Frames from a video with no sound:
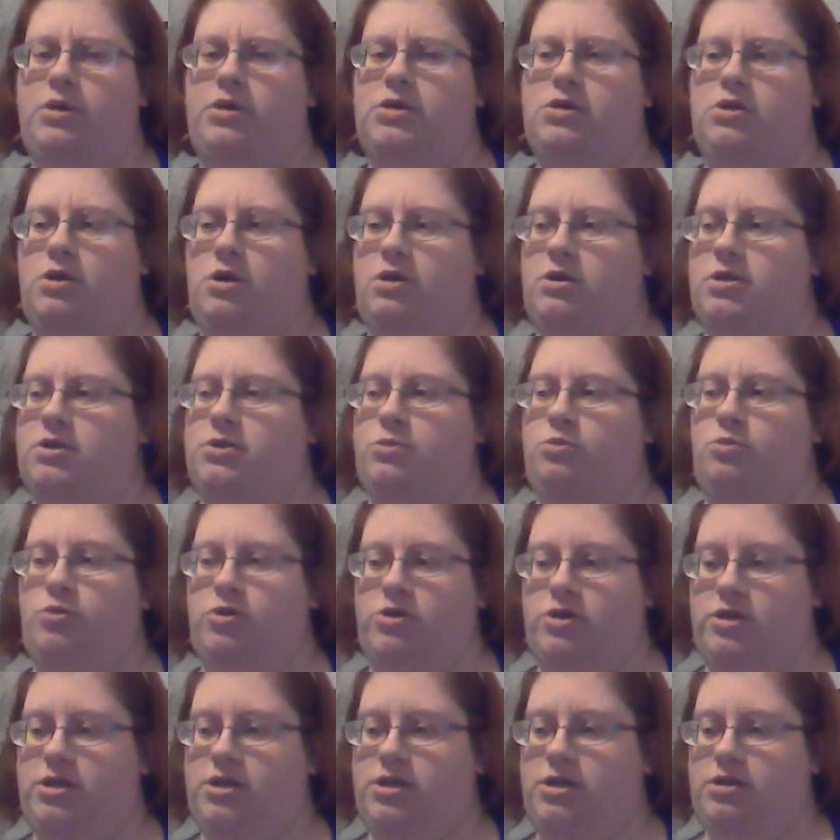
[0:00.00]
start some
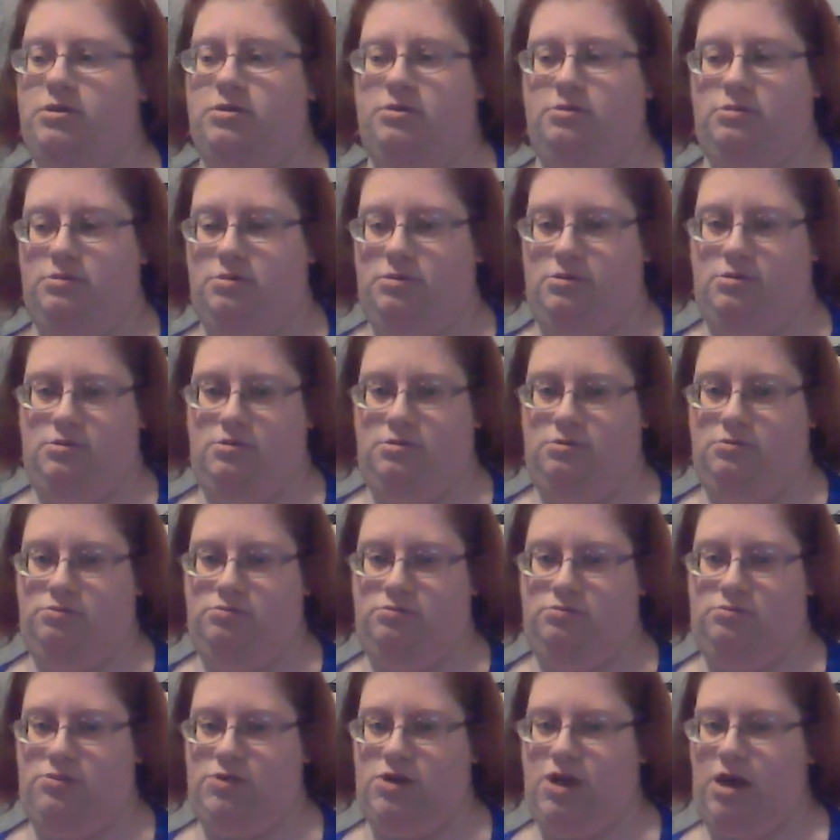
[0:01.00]
worsted
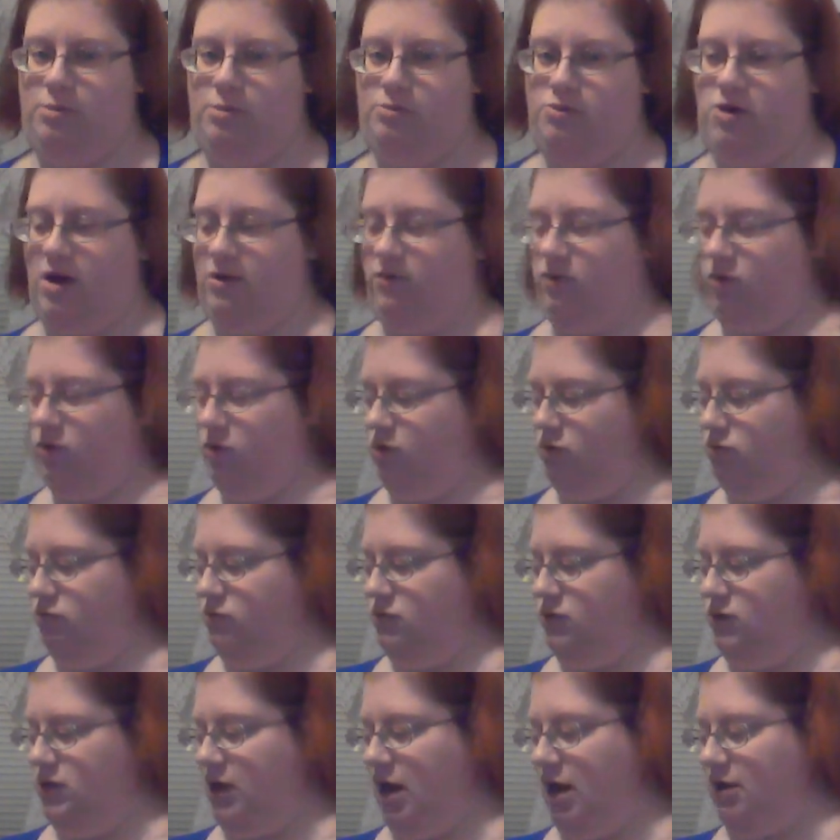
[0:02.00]
time traveler
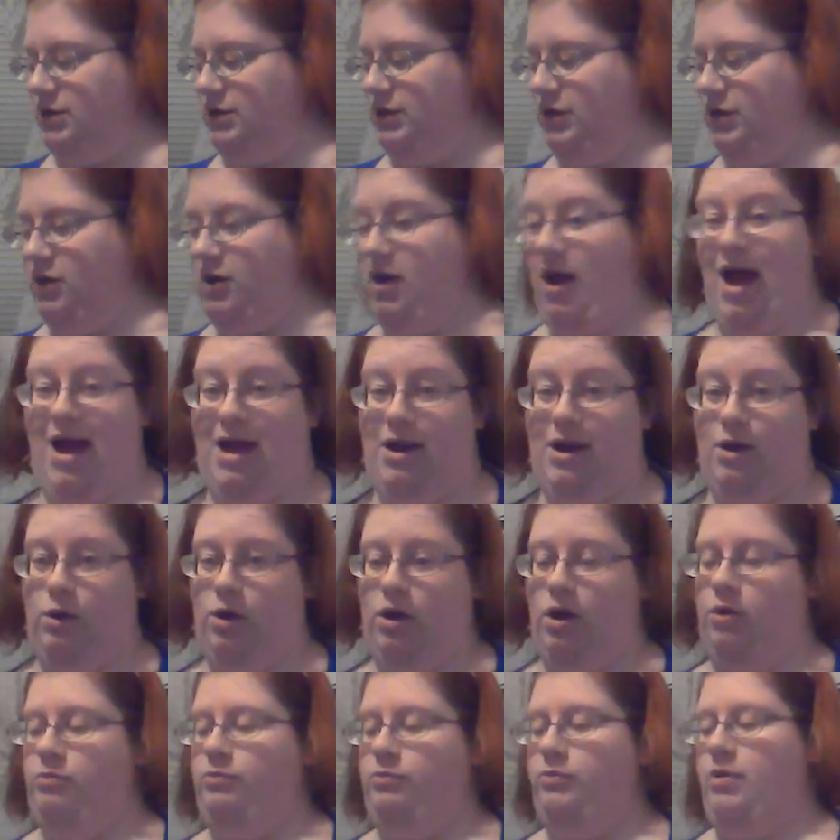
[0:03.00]
socks there. I don't
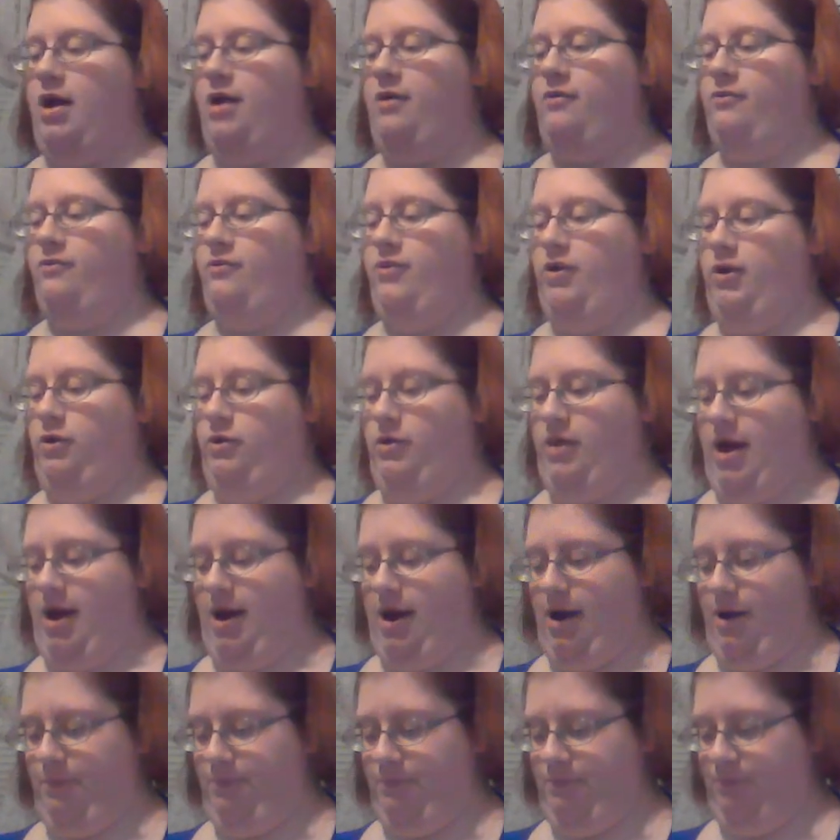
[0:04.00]
know. I haven't figured that
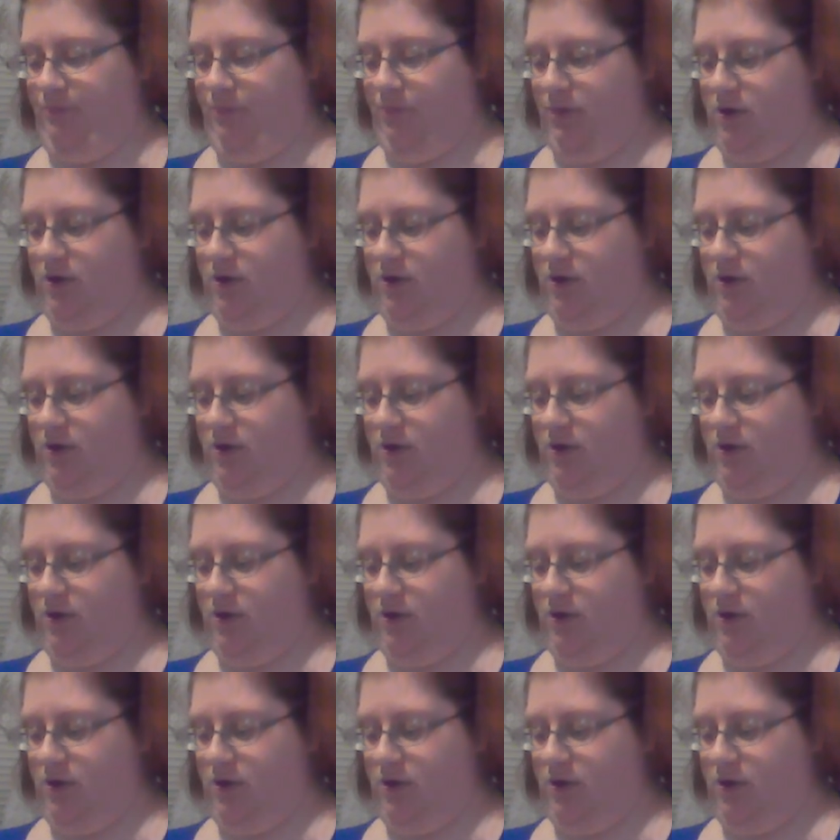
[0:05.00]
out.